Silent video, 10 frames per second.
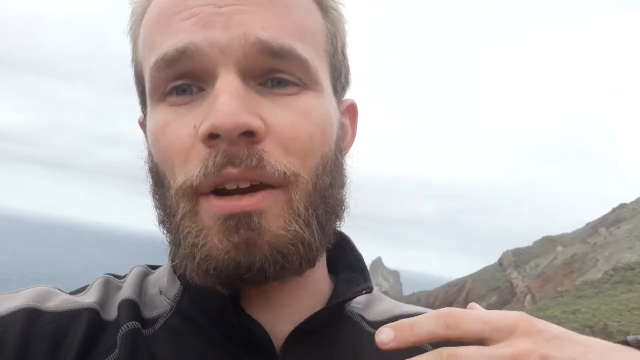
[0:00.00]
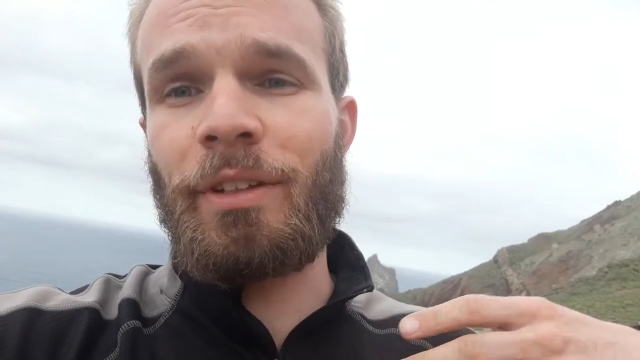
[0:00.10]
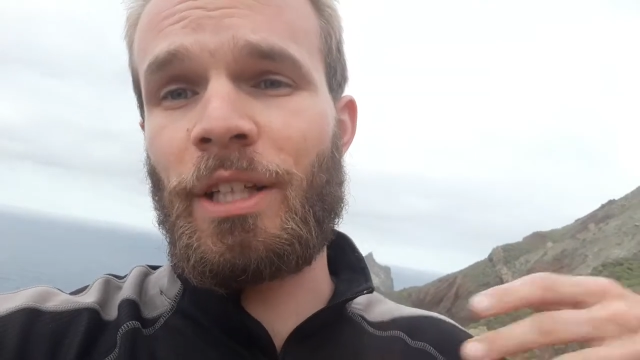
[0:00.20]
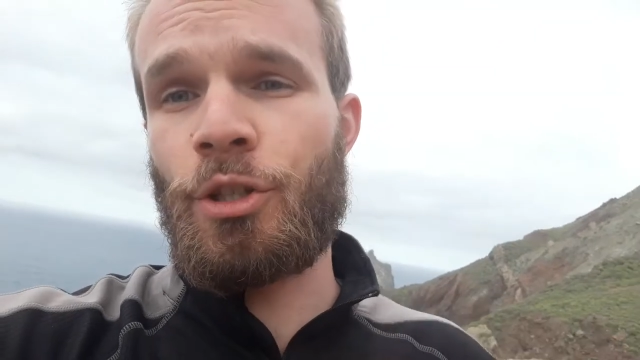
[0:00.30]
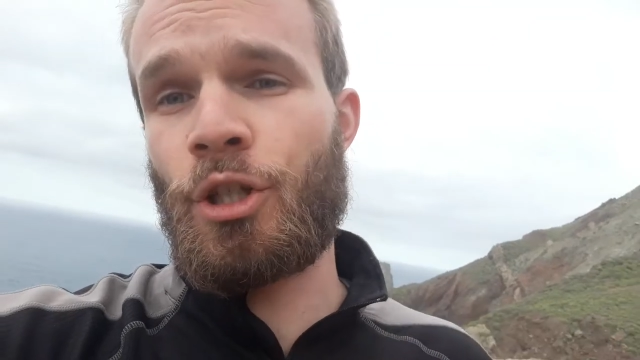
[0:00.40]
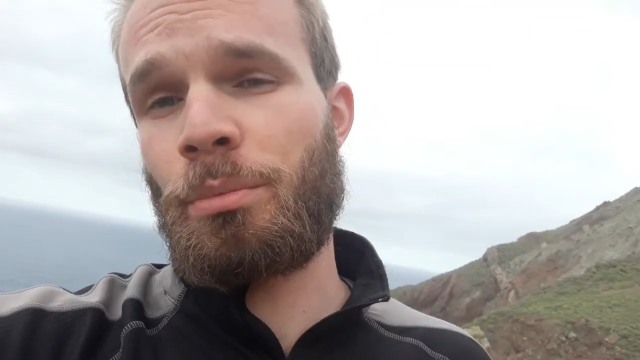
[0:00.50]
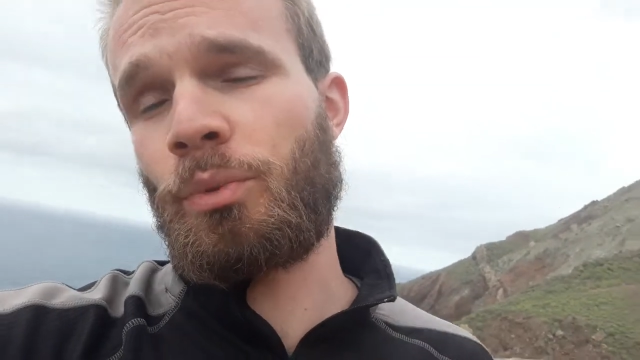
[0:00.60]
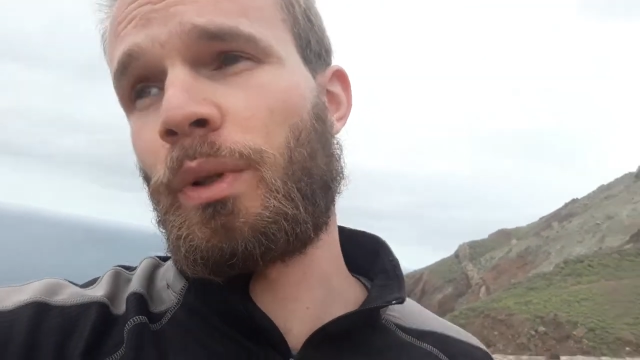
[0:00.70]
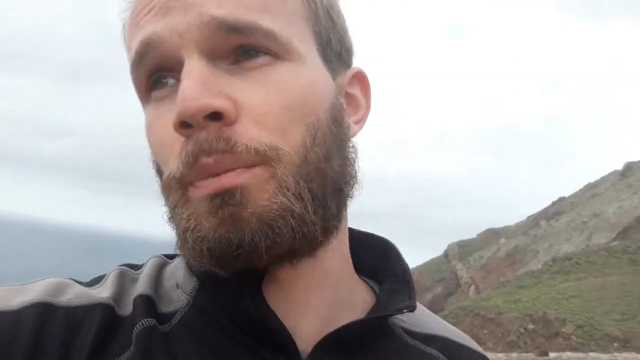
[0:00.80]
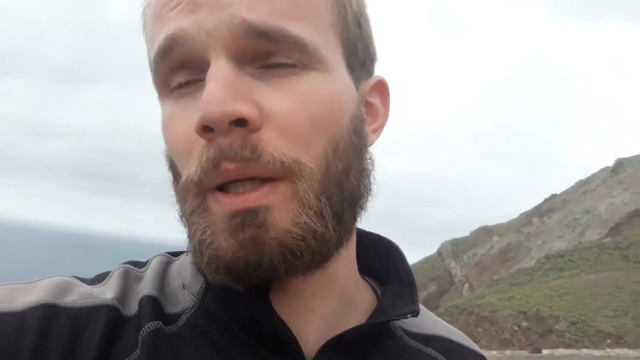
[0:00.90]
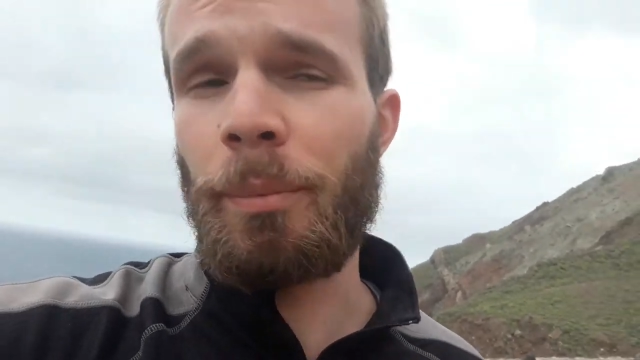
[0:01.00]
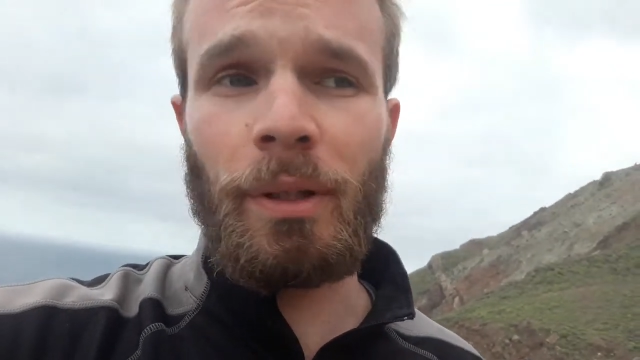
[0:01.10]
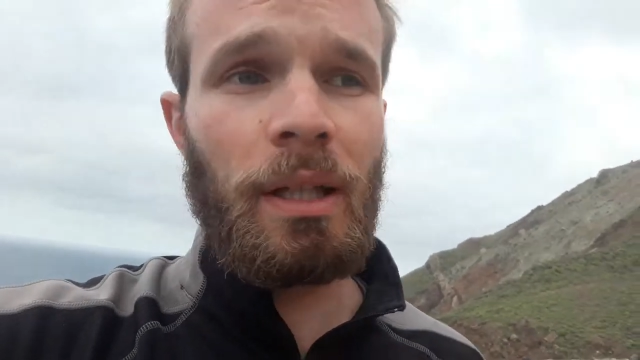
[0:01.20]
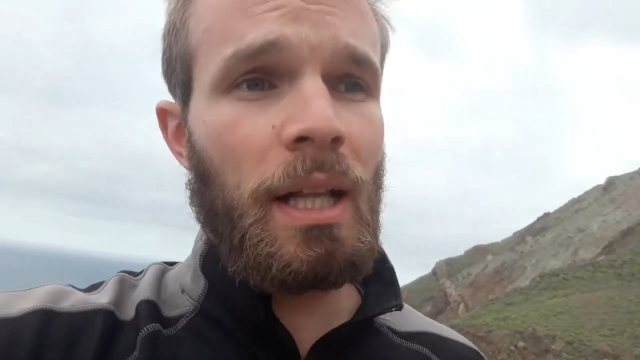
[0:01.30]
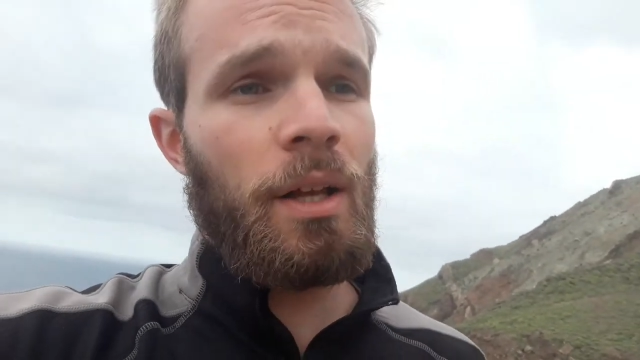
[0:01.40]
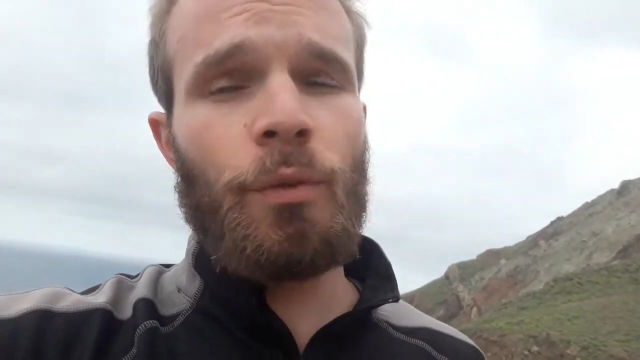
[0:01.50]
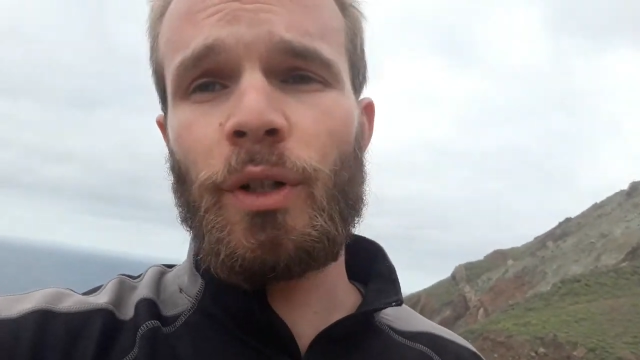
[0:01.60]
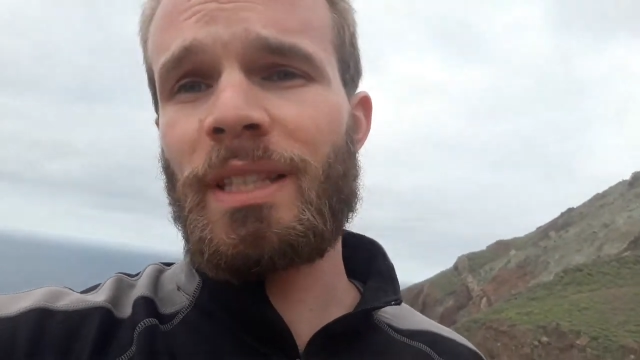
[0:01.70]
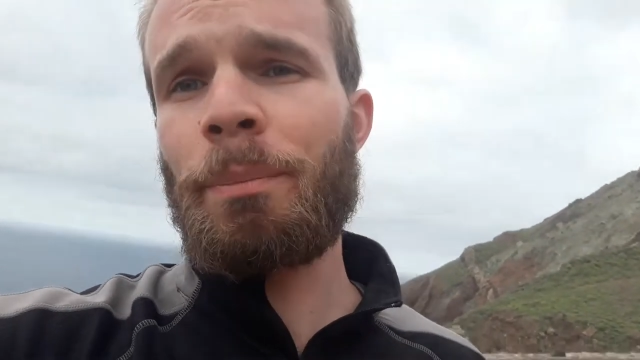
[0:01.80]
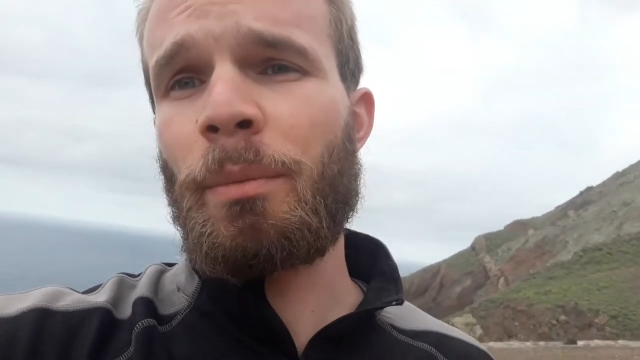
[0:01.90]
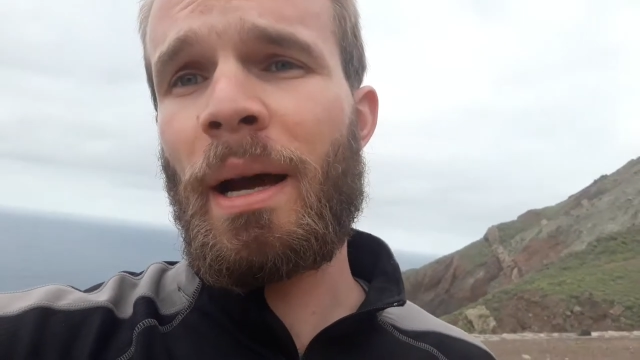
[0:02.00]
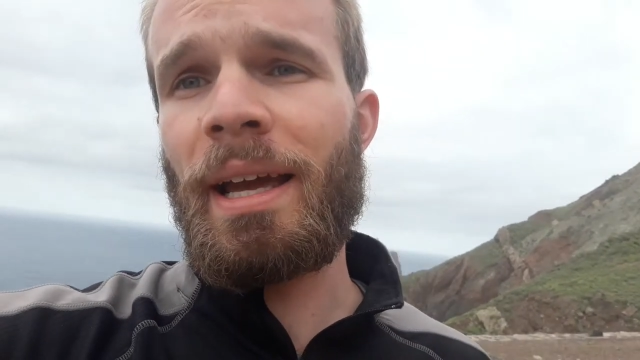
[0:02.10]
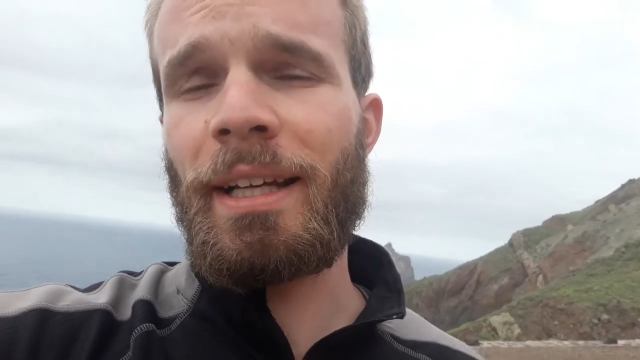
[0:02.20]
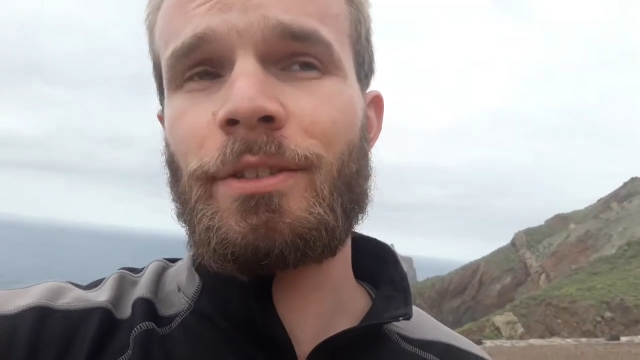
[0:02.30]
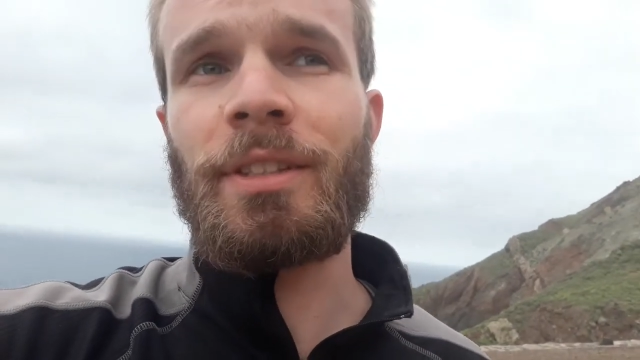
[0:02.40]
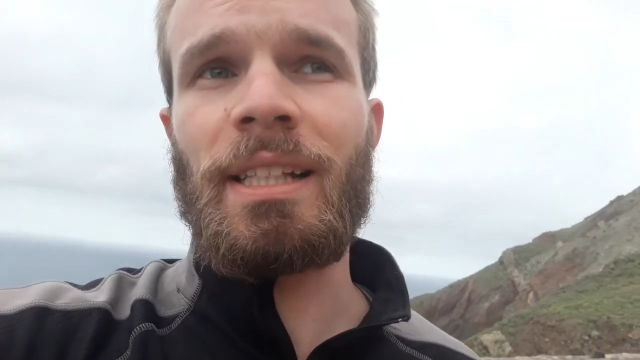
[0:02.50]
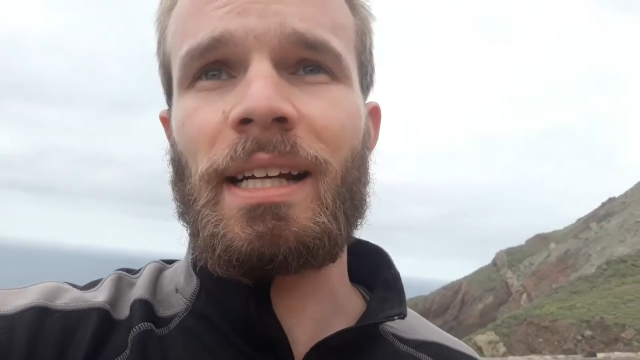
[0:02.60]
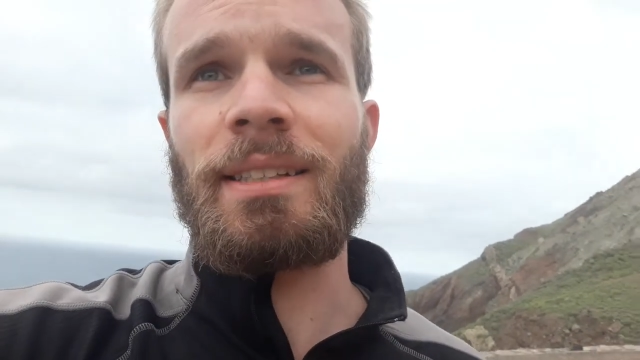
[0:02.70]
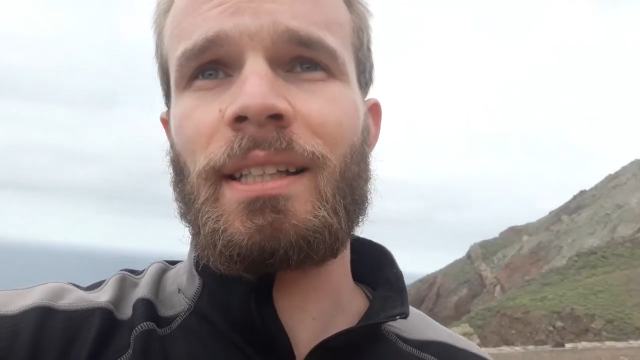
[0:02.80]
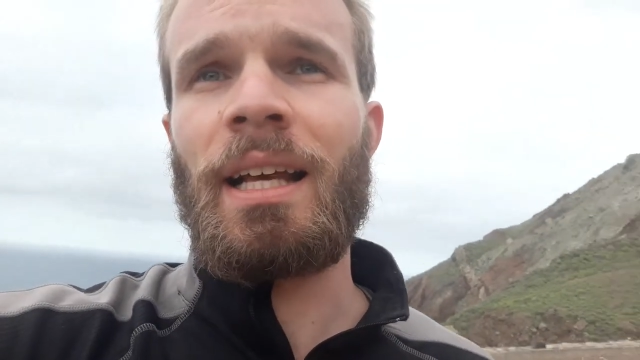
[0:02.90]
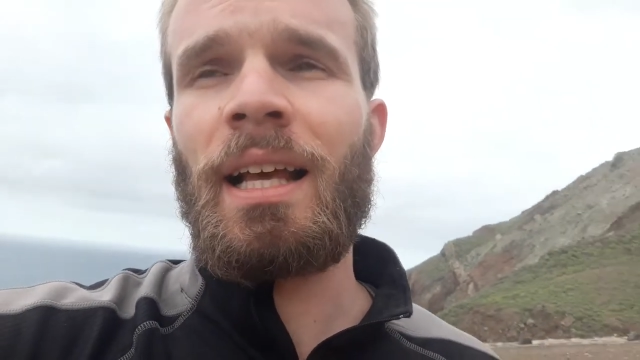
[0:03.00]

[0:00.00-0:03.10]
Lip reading: relationships with people. For example, my exercise.